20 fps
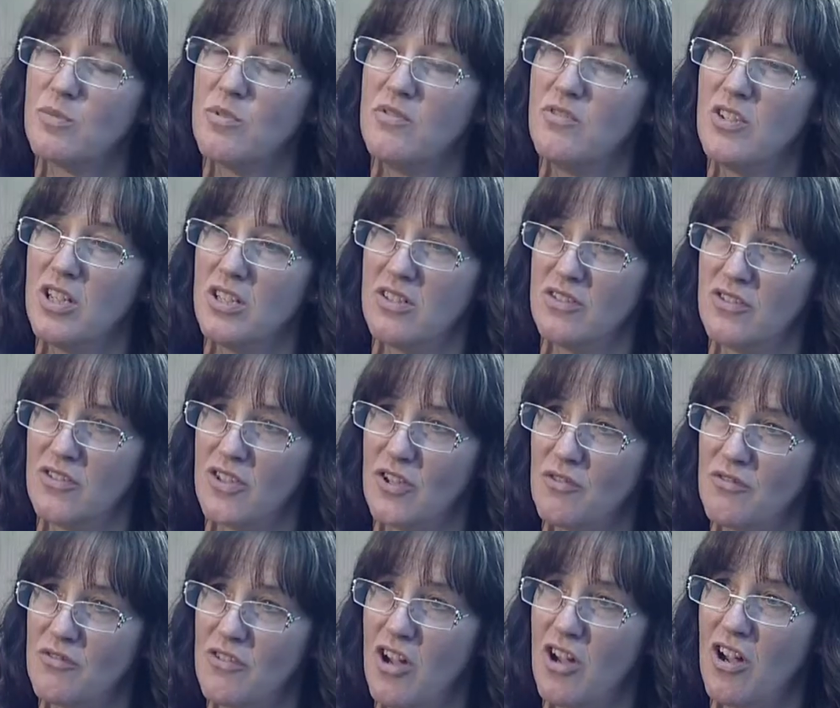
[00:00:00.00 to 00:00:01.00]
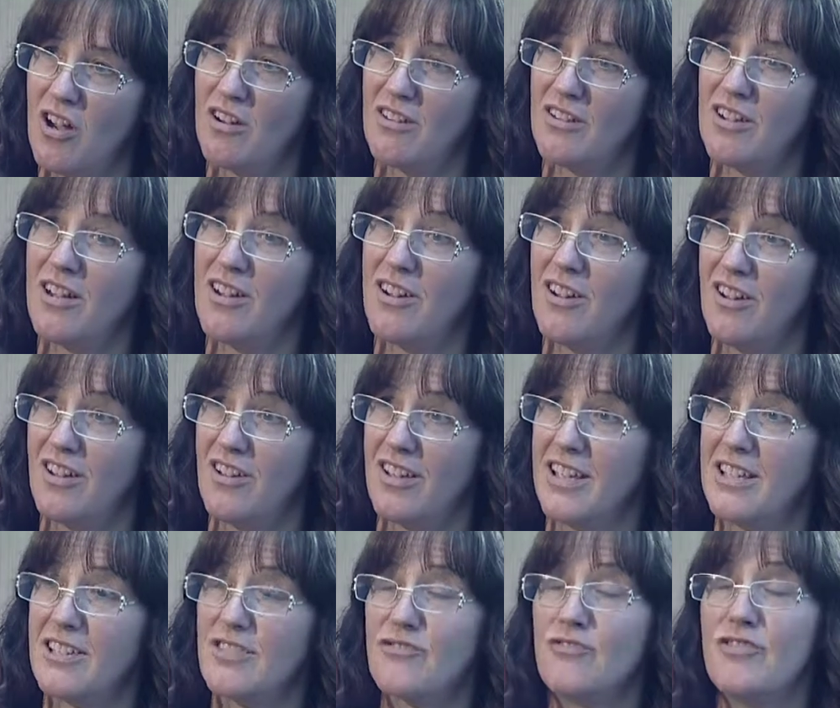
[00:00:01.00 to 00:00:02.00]
we've learned so far are
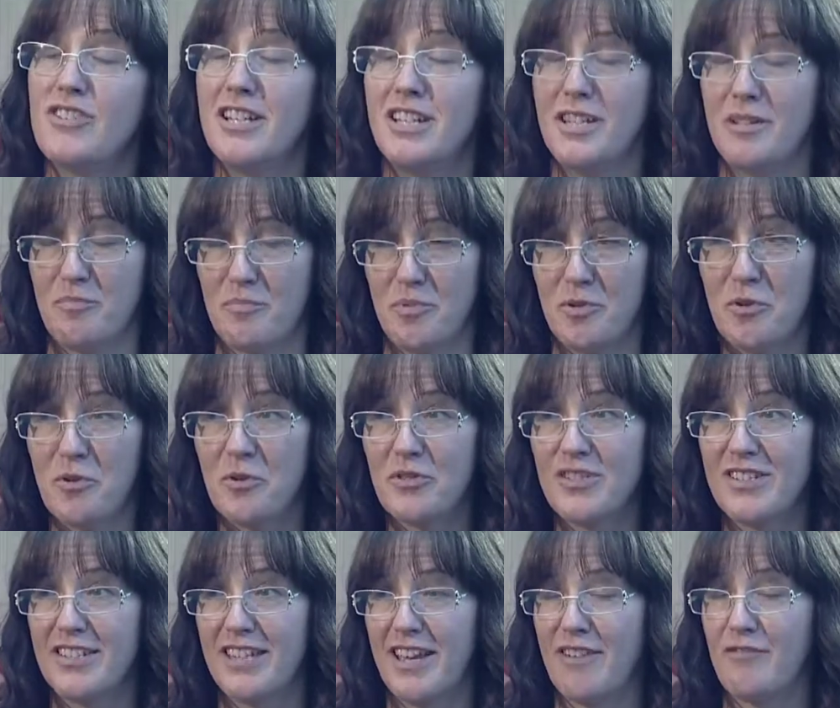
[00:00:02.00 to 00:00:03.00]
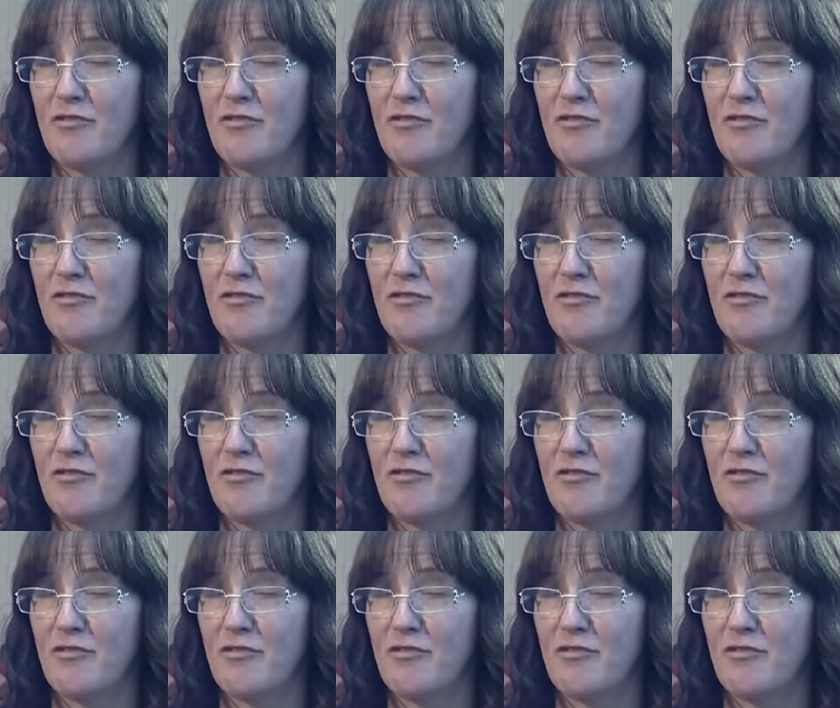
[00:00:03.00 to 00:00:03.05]
it's really important to get